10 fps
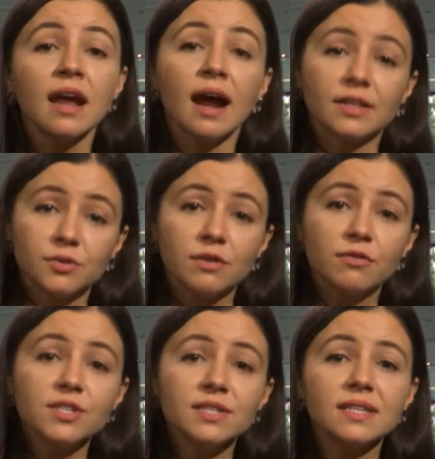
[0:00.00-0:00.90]
at
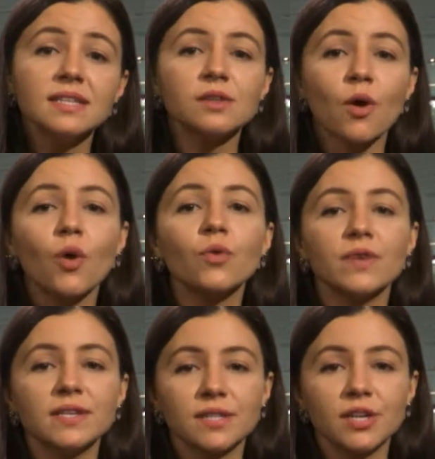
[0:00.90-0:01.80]
universities or
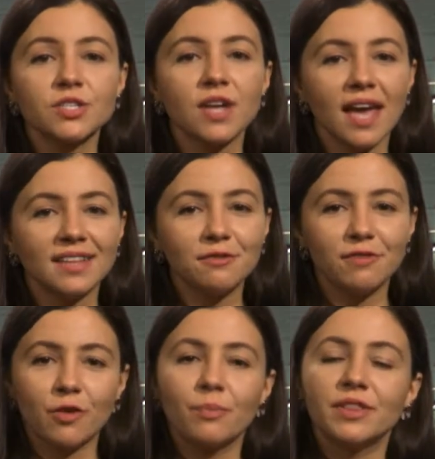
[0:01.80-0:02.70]
research and
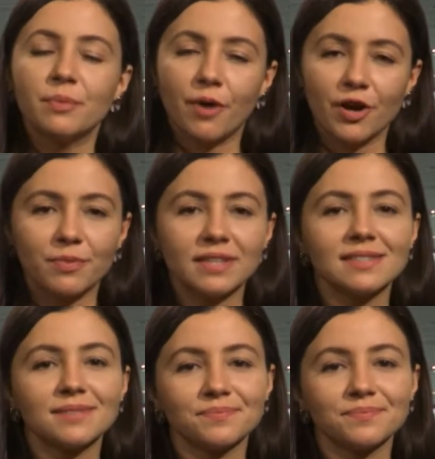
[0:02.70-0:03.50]
development departments.